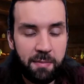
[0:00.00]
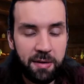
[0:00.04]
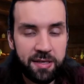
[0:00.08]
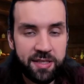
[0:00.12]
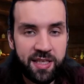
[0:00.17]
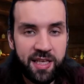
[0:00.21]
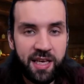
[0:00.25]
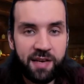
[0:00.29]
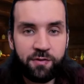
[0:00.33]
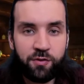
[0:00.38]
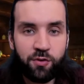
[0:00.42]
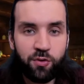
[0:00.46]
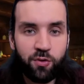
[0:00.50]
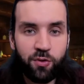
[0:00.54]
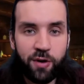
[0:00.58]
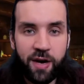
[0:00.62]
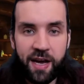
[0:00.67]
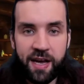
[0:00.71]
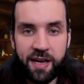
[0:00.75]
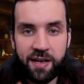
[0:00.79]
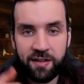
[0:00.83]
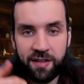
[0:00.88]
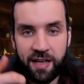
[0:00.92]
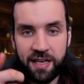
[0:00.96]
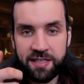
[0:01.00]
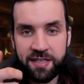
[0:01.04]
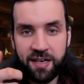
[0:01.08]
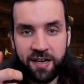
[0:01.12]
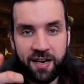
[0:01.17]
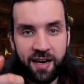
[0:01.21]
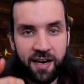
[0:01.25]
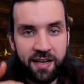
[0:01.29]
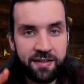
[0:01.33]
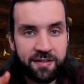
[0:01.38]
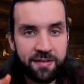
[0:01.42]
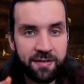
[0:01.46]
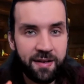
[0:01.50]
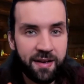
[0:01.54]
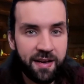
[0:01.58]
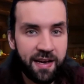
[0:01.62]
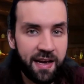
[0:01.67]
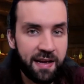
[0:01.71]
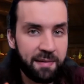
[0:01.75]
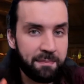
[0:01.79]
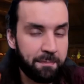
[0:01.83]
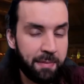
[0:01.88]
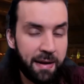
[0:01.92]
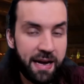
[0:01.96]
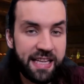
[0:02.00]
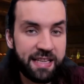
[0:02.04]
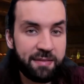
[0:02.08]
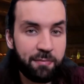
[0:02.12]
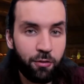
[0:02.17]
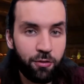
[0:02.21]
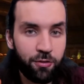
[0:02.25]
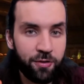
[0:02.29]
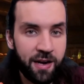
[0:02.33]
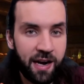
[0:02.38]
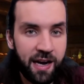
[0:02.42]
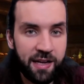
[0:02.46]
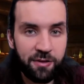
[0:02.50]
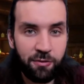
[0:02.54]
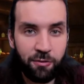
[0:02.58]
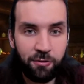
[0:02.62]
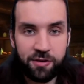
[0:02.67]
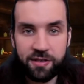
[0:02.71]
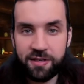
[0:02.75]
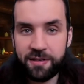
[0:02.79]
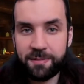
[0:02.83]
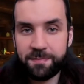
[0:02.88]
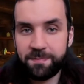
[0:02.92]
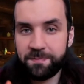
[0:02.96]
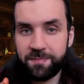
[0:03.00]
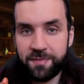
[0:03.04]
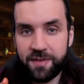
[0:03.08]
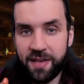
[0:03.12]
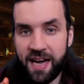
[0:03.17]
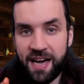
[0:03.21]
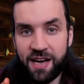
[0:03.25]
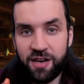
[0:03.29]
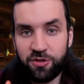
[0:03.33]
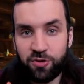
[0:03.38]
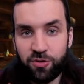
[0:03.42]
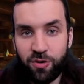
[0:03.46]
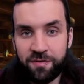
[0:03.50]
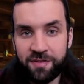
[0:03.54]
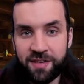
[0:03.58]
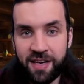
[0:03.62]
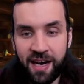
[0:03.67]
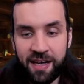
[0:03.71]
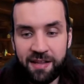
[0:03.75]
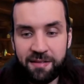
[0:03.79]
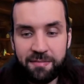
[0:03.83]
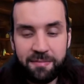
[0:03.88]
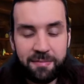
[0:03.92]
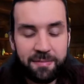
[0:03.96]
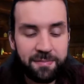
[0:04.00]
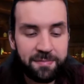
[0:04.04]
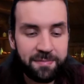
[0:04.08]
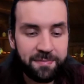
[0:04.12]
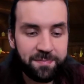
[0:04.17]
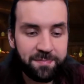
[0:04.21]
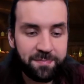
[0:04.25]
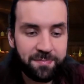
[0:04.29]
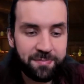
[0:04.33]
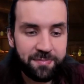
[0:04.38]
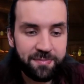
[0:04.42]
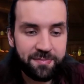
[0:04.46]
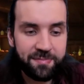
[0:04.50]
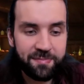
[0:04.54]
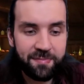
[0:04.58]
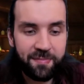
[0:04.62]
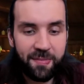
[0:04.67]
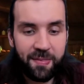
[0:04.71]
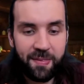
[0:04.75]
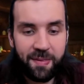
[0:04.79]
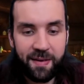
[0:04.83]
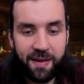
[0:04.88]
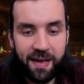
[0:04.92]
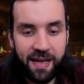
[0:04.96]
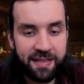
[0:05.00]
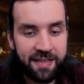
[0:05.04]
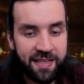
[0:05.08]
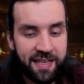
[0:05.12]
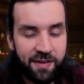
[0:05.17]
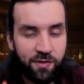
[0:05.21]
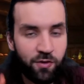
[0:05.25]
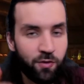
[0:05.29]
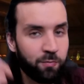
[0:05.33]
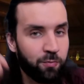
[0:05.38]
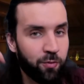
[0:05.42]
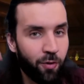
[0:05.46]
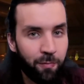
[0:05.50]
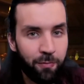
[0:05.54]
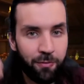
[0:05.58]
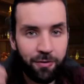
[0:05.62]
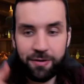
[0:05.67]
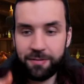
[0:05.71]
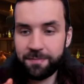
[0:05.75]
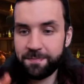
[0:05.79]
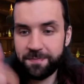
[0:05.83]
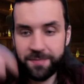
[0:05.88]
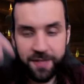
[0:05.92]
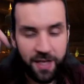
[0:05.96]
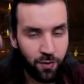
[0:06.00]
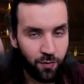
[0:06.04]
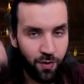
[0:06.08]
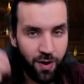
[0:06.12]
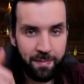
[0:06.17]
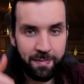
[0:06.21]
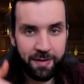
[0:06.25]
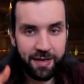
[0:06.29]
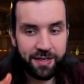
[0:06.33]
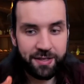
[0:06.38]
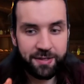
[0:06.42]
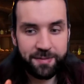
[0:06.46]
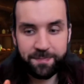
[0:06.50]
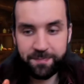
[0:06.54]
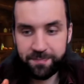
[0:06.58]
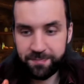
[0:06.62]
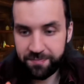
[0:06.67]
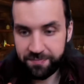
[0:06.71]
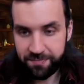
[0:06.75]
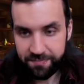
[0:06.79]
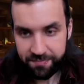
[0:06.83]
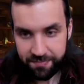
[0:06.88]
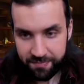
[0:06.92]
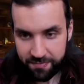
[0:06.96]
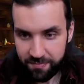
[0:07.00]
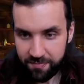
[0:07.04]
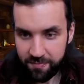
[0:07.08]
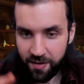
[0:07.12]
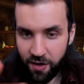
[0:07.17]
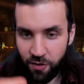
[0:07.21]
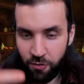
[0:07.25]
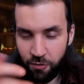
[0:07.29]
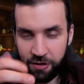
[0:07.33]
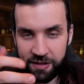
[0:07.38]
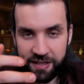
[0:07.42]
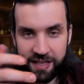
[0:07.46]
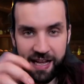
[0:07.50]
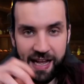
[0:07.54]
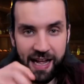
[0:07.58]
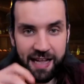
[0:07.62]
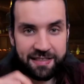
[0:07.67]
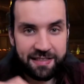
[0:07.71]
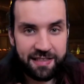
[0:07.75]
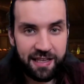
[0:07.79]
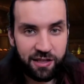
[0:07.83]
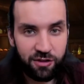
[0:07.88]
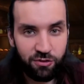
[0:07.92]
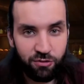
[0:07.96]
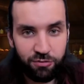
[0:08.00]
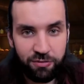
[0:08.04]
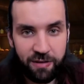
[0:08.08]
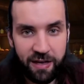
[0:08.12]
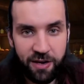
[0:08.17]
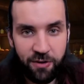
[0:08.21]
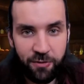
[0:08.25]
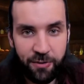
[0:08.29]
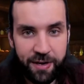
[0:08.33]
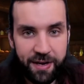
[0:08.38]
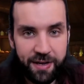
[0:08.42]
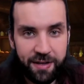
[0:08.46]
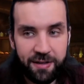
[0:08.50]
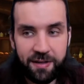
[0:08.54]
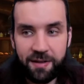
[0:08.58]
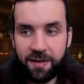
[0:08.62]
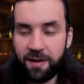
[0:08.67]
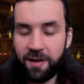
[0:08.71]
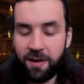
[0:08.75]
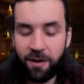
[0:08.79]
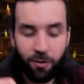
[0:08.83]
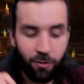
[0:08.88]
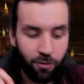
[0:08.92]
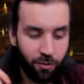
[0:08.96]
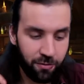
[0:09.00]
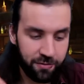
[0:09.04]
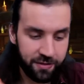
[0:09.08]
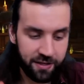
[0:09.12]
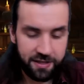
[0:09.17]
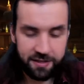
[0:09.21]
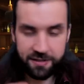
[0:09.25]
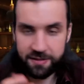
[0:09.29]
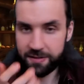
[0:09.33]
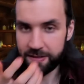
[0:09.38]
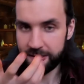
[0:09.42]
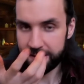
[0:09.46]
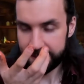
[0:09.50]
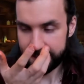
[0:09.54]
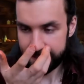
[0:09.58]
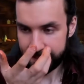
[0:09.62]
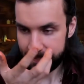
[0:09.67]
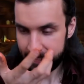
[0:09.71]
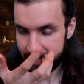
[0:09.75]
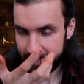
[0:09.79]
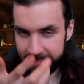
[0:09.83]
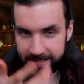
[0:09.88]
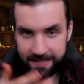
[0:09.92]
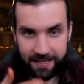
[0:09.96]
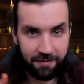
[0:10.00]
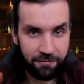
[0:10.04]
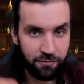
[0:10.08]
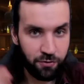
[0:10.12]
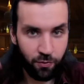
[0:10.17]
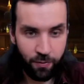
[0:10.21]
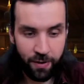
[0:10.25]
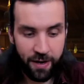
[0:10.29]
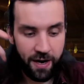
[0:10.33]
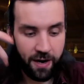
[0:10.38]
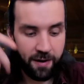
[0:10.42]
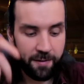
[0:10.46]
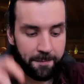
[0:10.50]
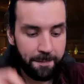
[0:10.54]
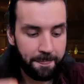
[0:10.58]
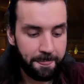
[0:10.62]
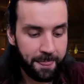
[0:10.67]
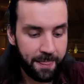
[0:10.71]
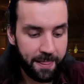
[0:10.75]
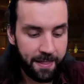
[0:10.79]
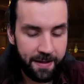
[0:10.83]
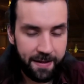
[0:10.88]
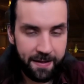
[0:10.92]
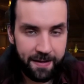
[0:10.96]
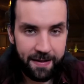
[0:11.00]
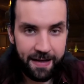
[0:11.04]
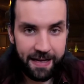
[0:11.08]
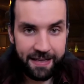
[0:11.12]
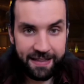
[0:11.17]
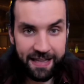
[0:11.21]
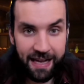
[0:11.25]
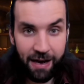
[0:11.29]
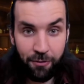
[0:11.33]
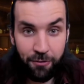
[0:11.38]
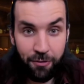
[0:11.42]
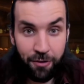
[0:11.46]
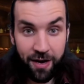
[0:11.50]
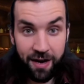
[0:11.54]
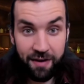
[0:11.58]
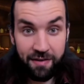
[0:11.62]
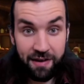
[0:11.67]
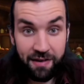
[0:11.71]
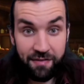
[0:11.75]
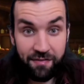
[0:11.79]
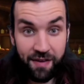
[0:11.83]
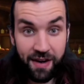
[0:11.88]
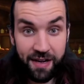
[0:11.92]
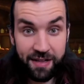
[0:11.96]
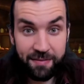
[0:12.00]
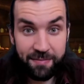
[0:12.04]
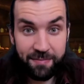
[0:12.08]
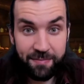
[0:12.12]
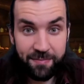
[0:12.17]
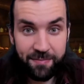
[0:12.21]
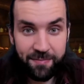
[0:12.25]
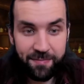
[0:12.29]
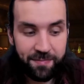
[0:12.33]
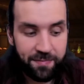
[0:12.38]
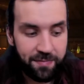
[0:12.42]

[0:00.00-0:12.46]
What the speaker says: But give you a laser gun, a paintball gun, or an airsoft gun, and give you proper equipment, grenades that look like real, all this stuff you wear, and now you're having fun.